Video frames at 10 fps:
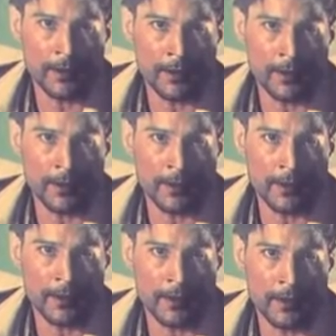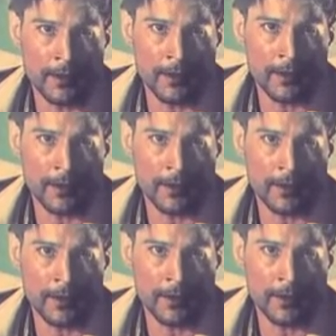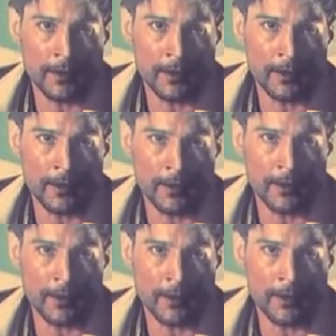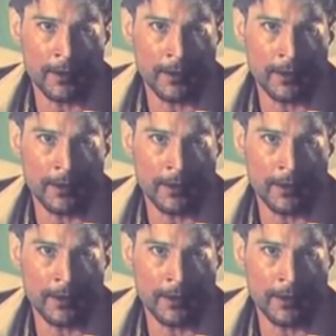(silent)